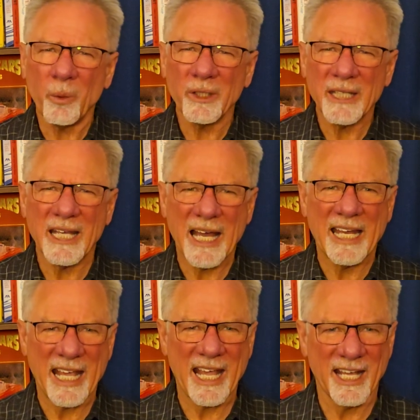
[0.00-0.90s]
only
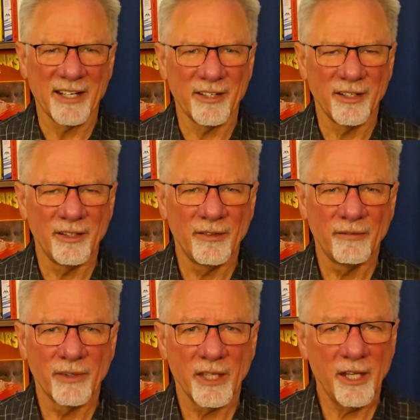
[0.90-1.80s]
an end?
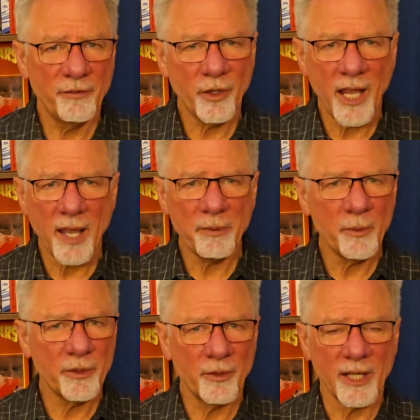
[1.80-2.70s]
If you're happy
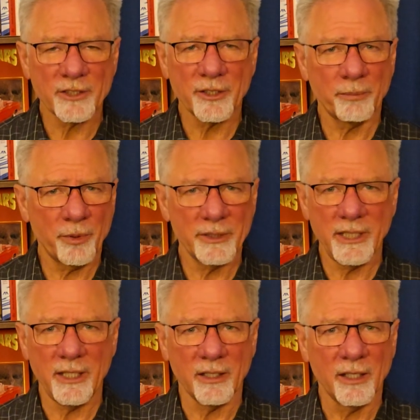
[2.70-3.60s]
with your answer,
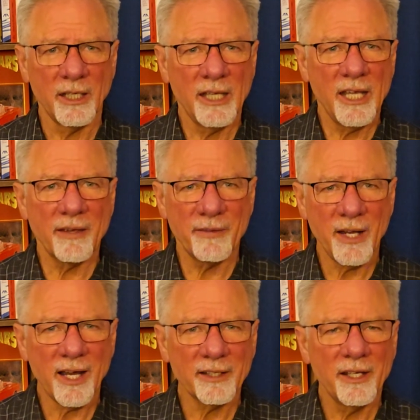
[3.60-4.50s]
proceed. If
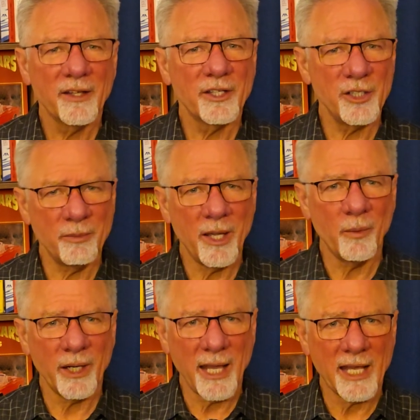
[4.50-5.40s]
not, then you may want to